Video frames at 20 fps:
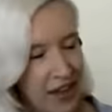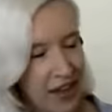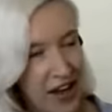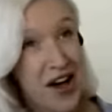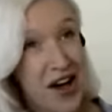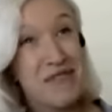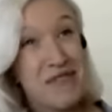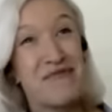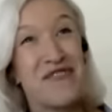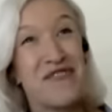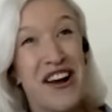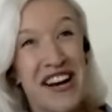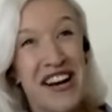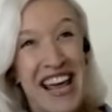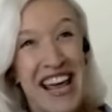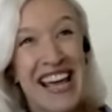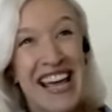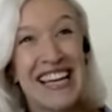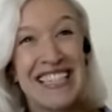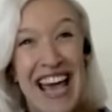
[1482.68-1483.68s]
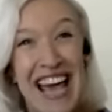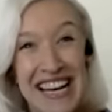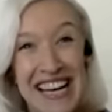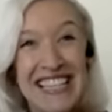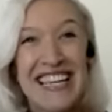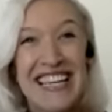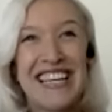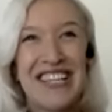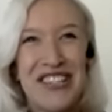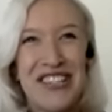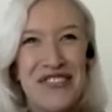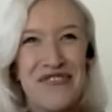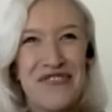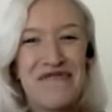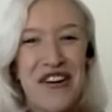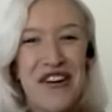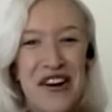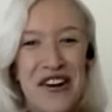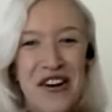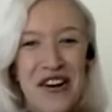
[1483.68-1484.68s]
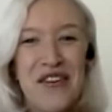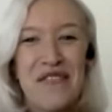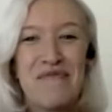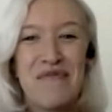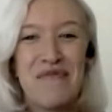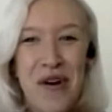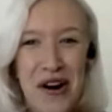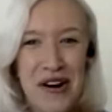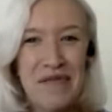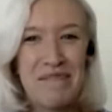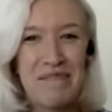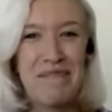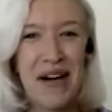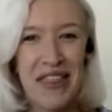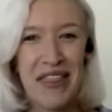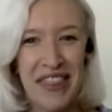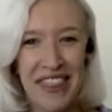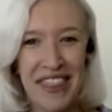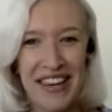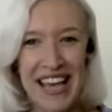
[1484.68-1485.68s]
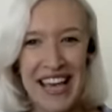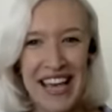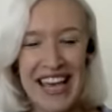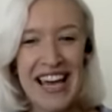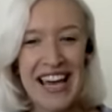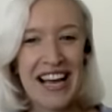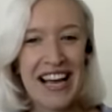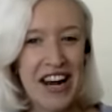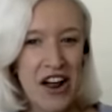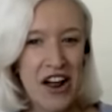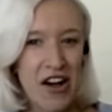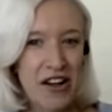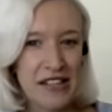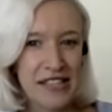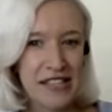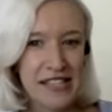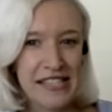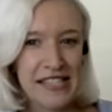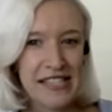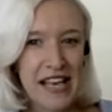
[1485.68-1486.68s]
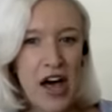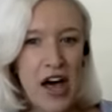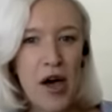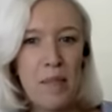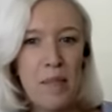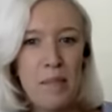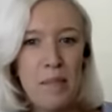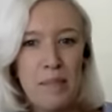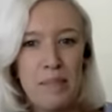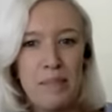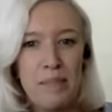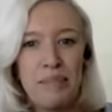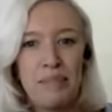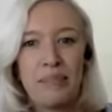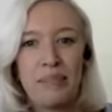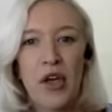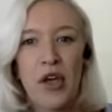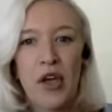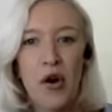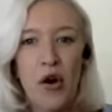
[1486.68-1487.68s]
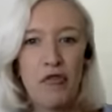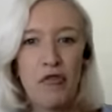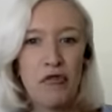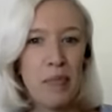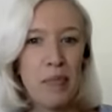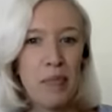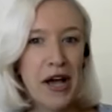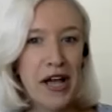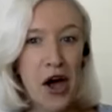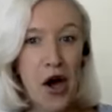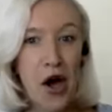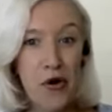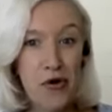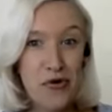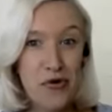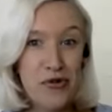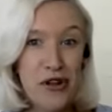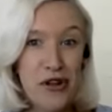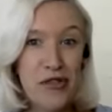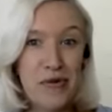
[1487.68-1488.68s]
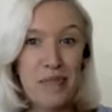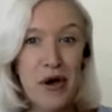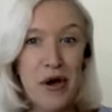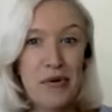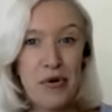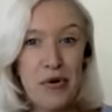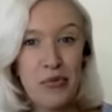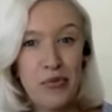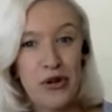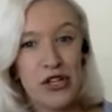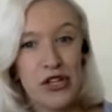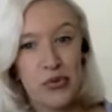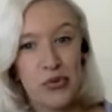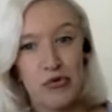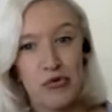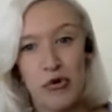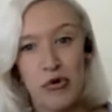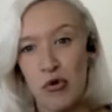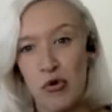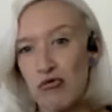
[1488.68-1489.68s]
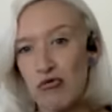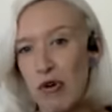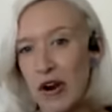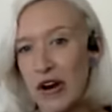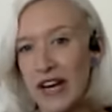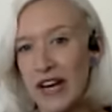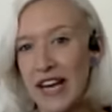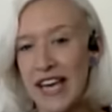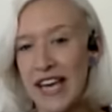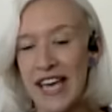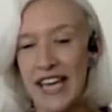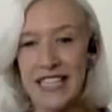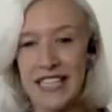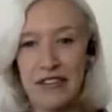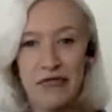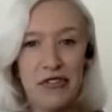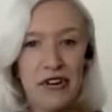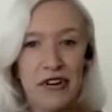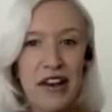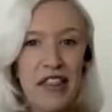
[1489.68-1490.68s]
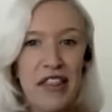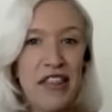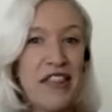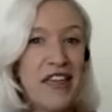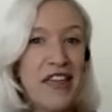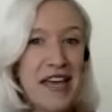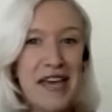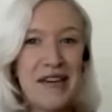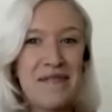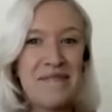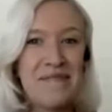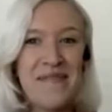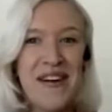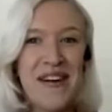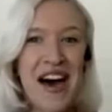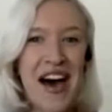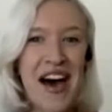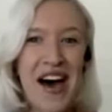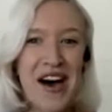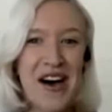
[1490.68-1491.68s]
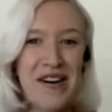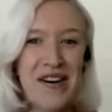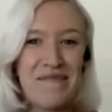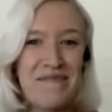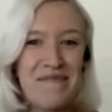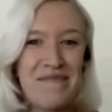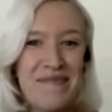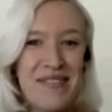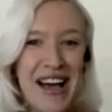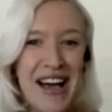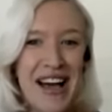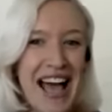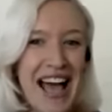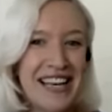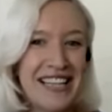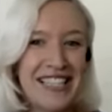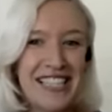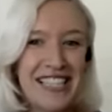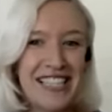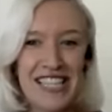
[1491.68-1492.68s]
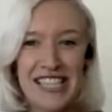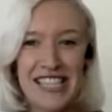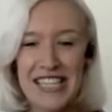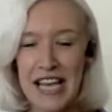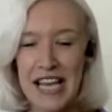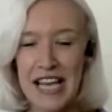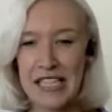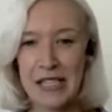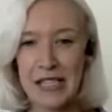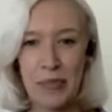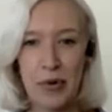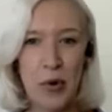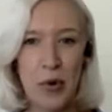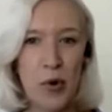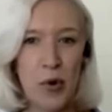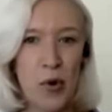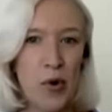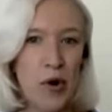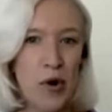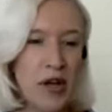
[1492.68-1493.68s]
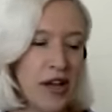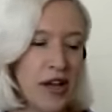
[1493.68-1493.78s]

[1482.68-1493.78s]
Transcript: I'm tending to run one monthly class of my own at the moment, which will all run a different theme and just explore